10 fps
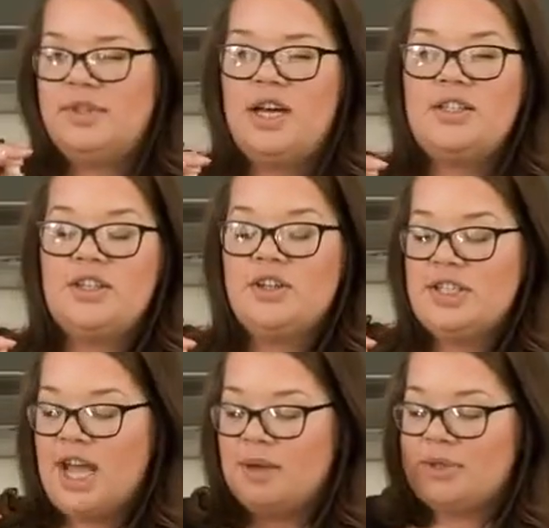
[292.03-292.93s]

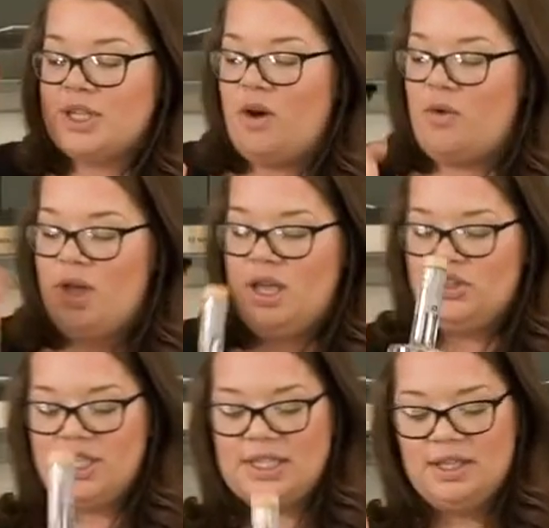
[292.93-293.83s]
uncertain time, so
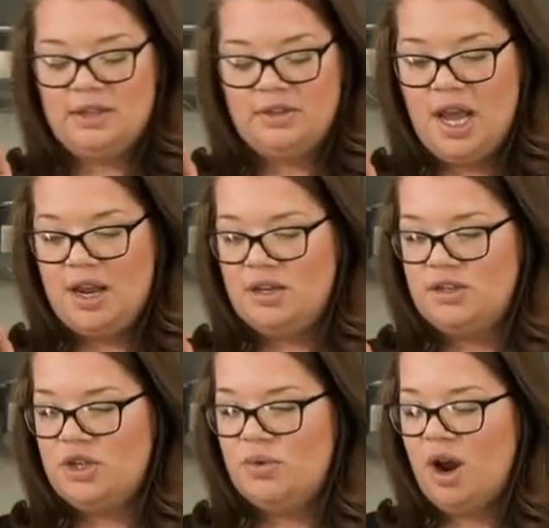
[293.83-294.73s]
just a little nod
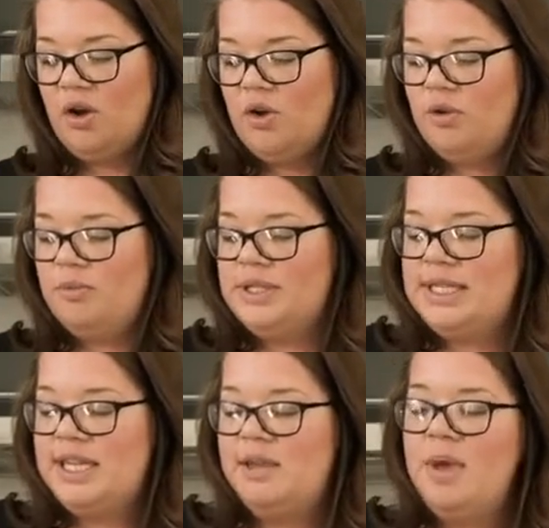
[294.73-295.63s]
to our home
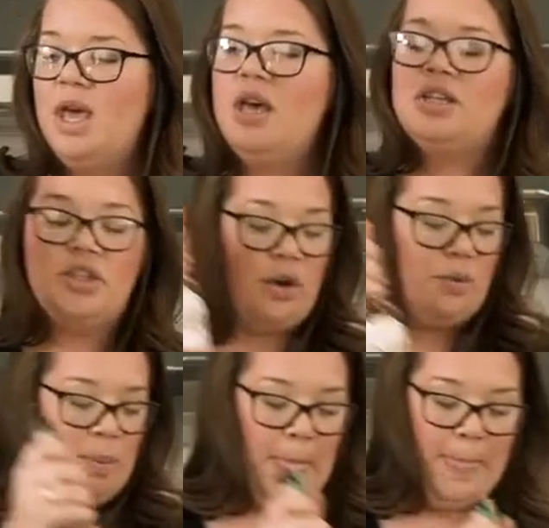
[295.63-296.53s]
team.
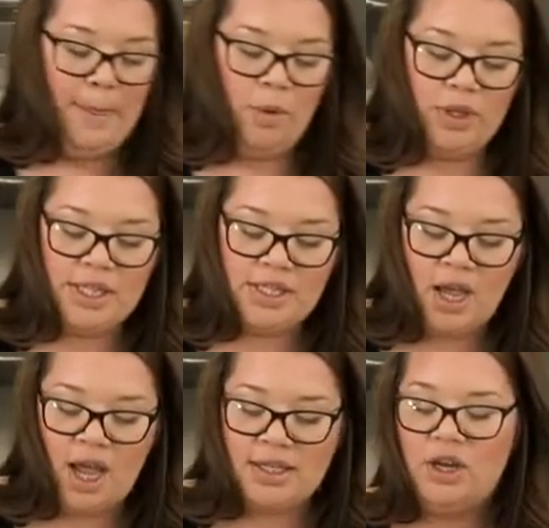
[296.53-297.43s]
So with this
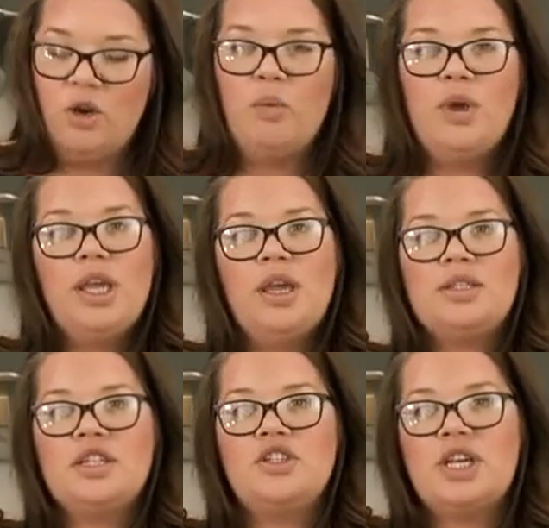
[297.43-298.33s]
cocktail, we
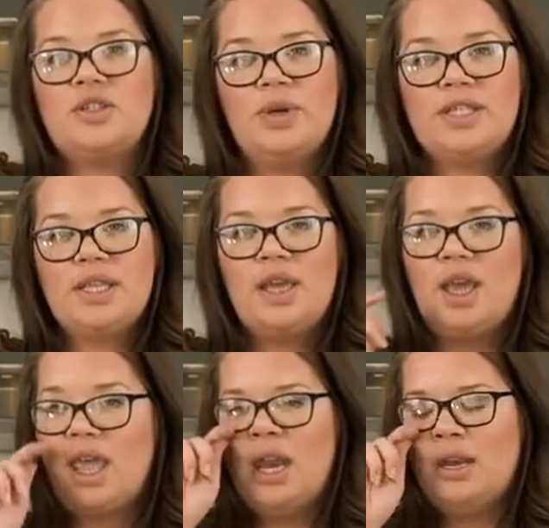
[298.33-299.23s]
suggest whiskey.
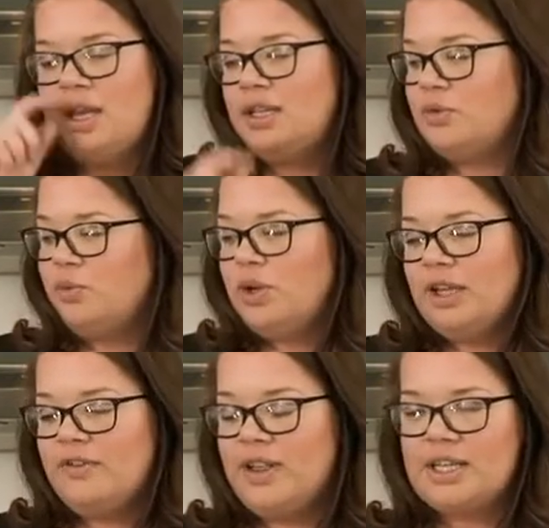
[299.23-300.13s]
Again, it's
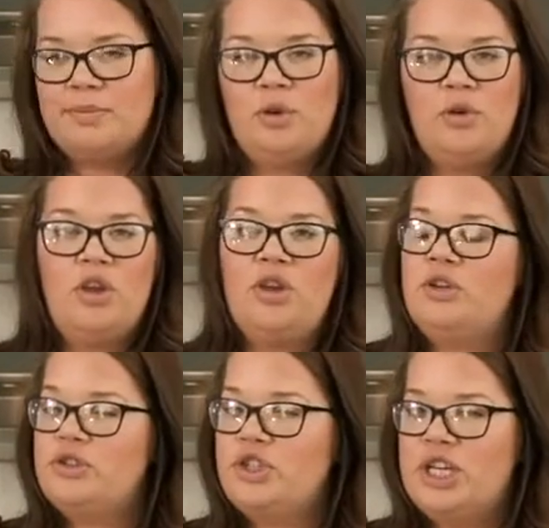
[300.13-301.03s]
really flexible. You can
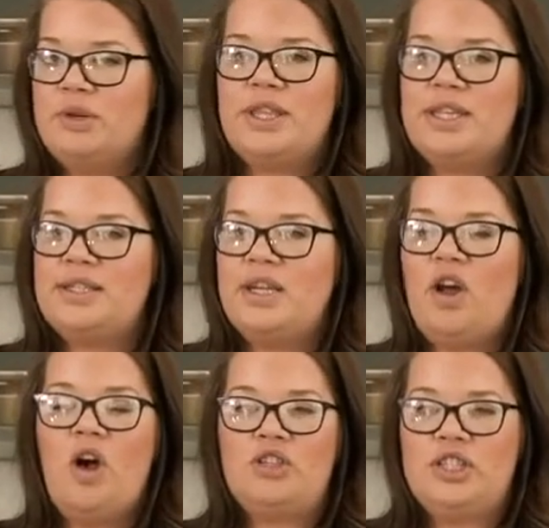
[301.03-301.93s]
use gin with this. It
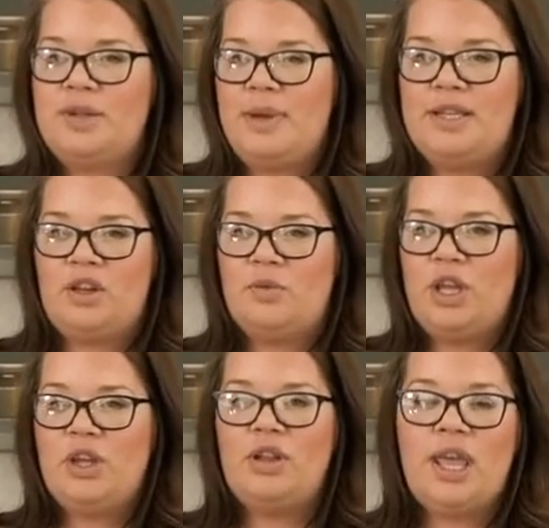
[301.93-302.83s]
all just depends on
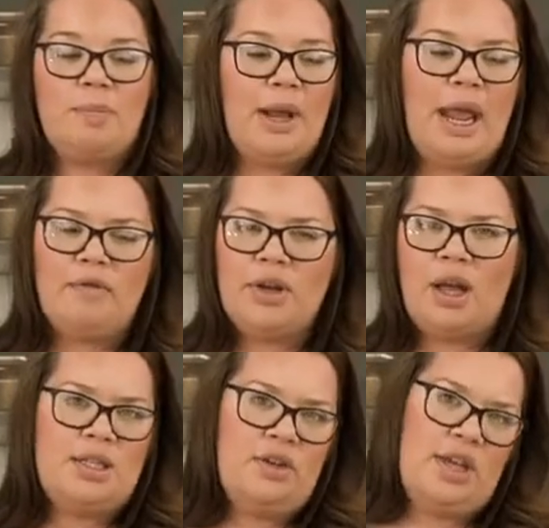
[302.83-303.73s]
what you like, but every
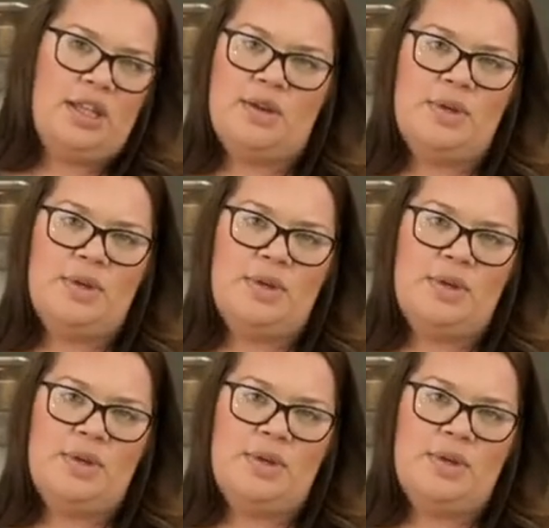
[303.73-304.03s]
cocktail kit that